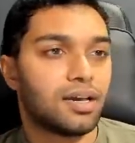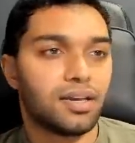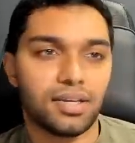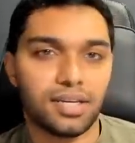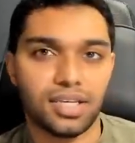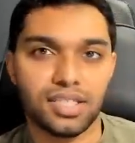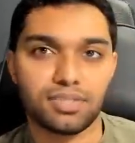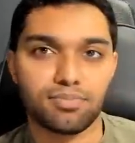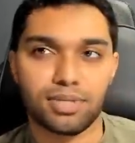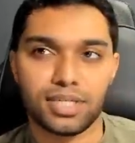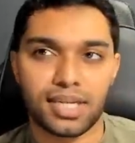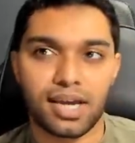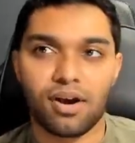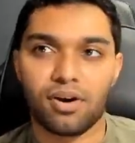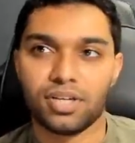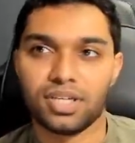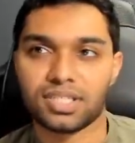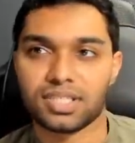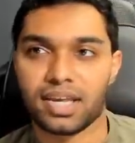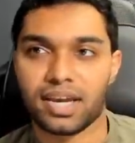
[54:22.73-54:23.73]
his
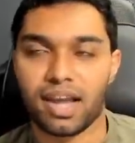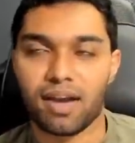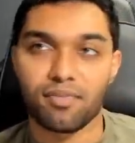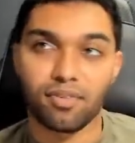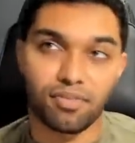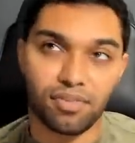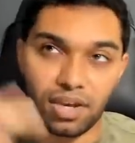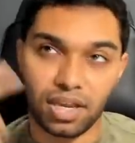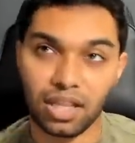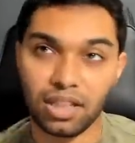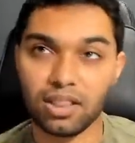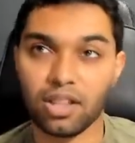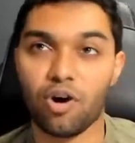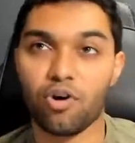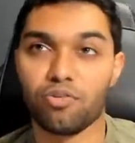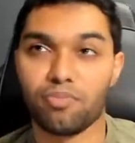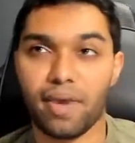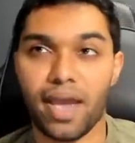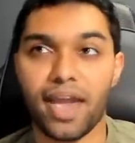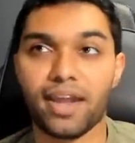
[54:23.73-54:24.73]
mentality is like, I'm gonna fucking
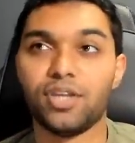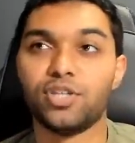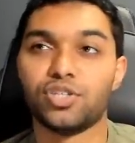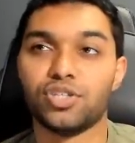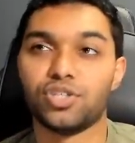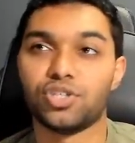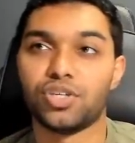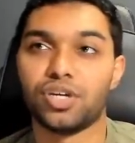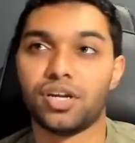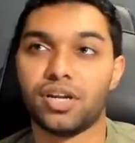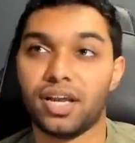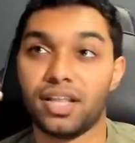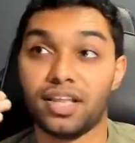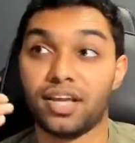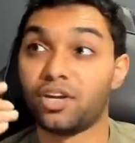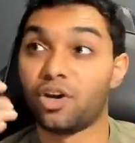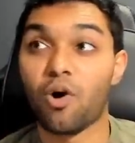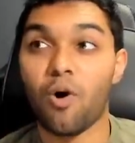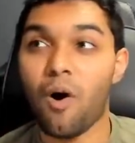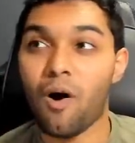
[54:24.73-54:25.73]
load manage and shit and
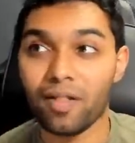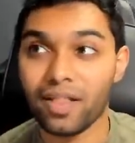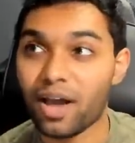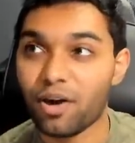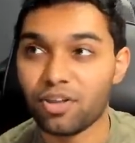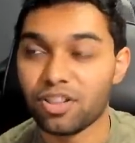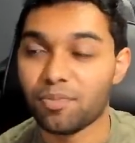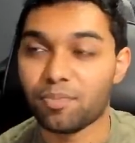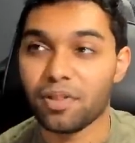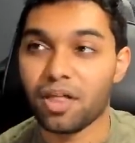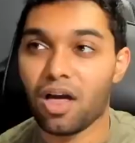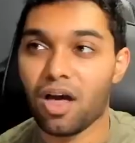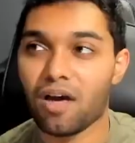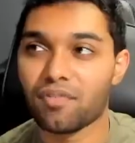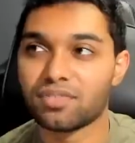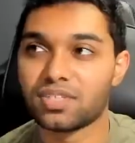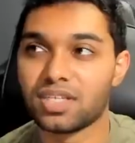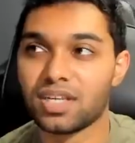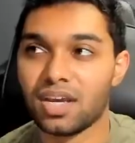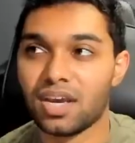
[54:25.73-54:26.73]
then go all out in the
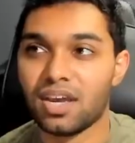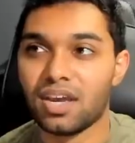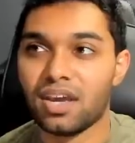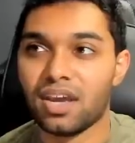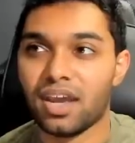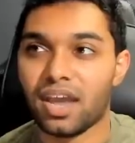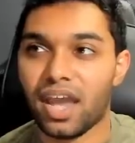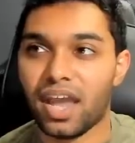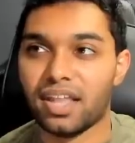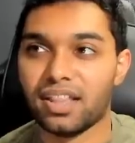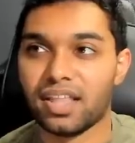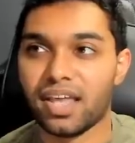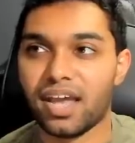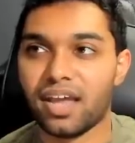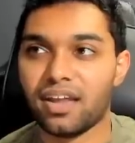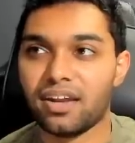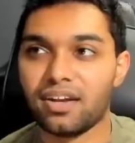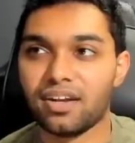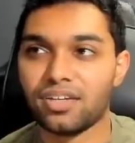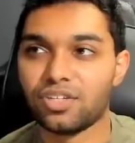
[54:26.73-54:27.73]
playoffs and
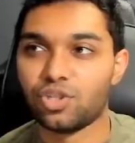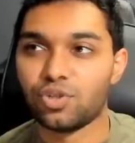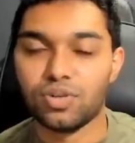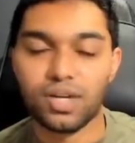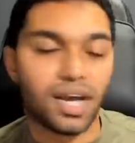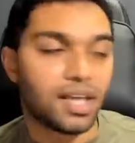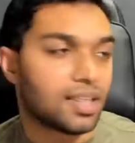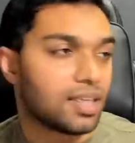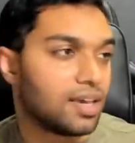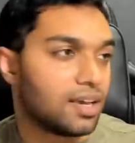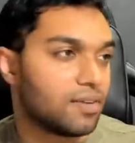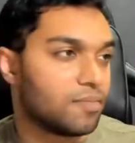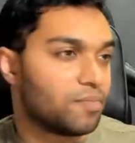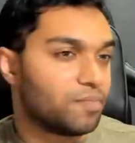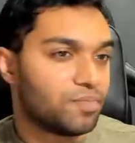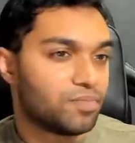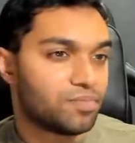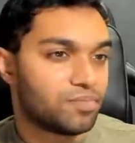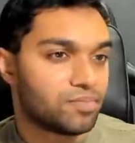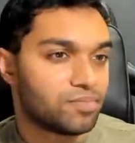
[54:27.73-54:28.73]
then do nothing.
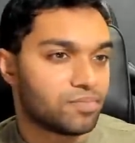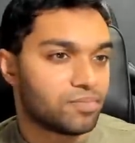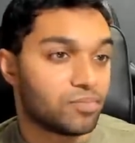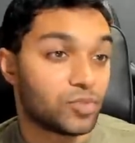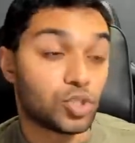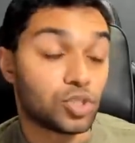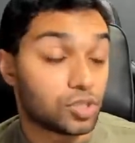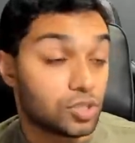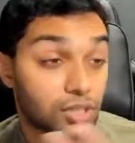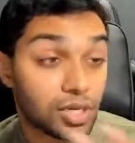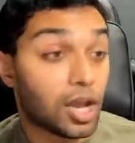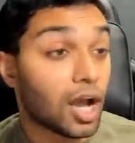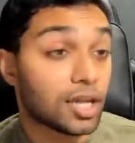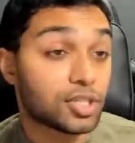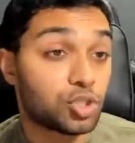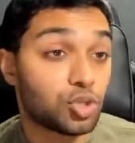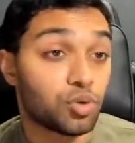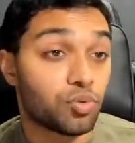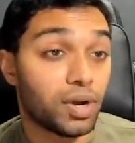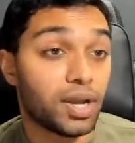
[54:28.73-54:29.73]
You got
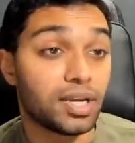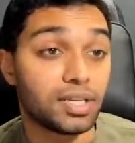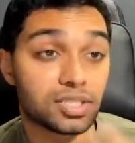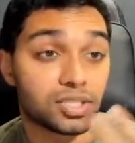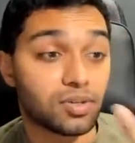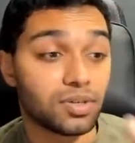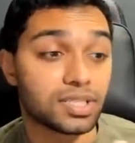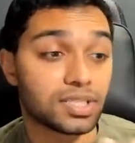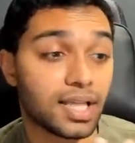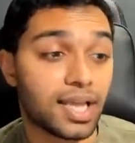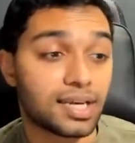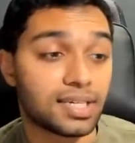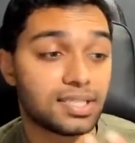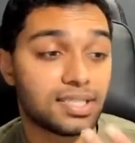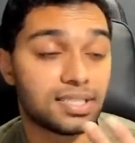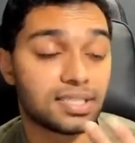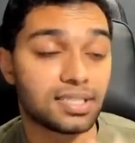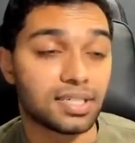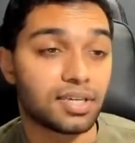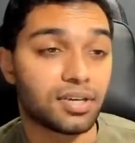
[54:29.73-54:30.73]
2 rings, so his legacy
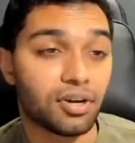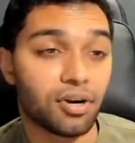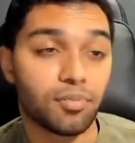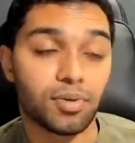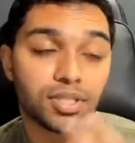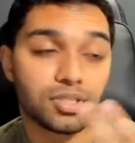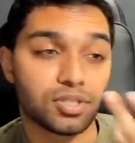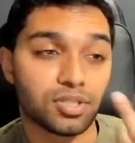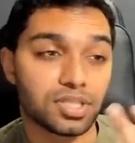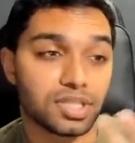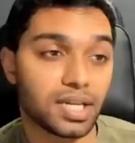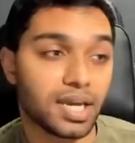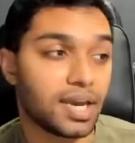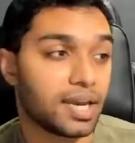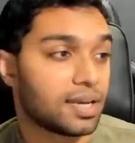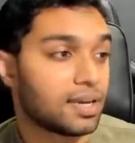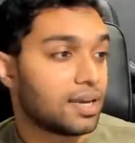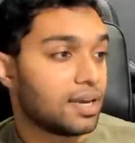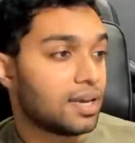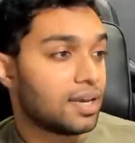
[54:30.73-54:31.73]
is secure, but it's just
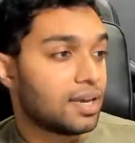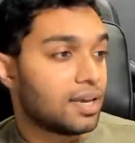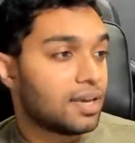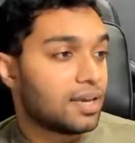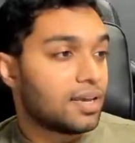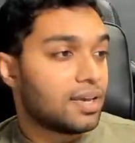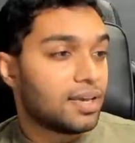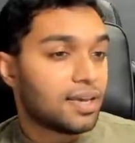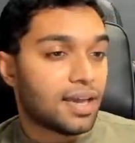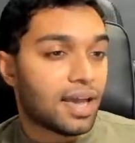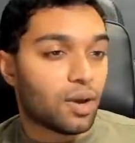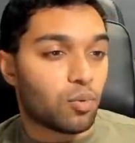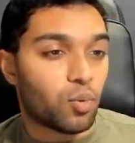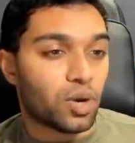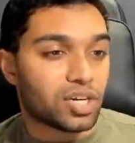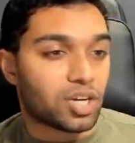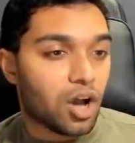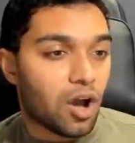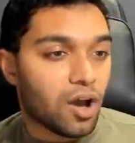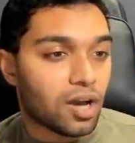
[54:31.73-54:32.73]
like, at
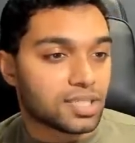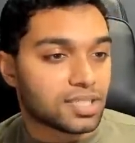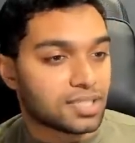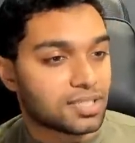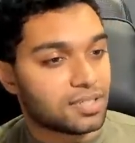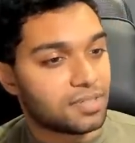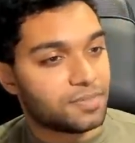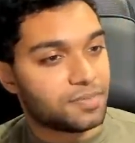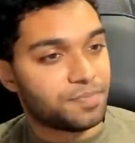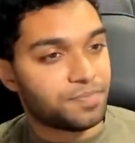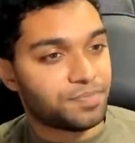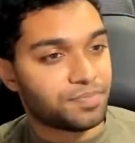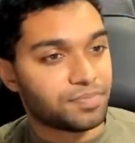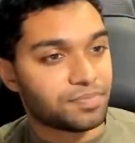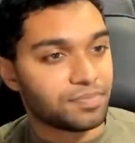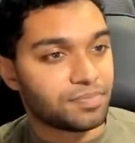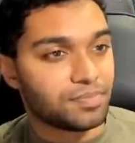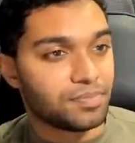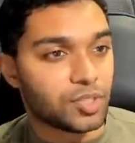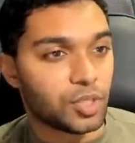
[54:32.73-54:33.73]
what cost?
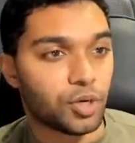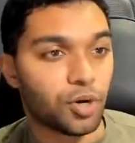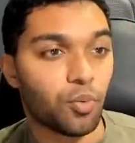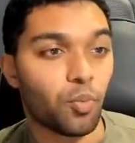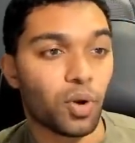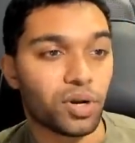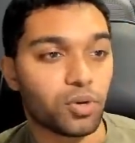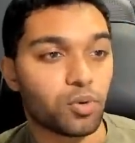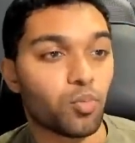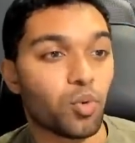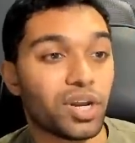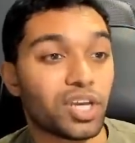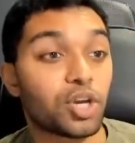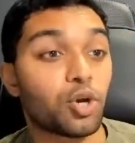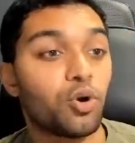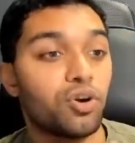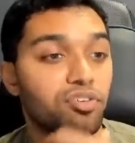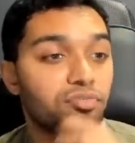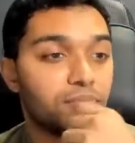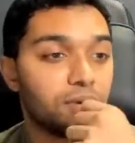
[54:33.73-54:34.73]
What it
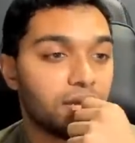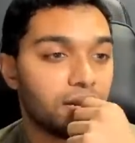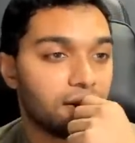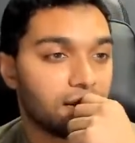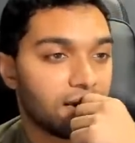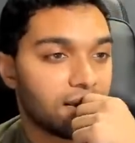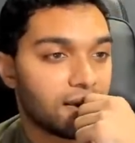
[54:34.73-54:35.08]
could have been.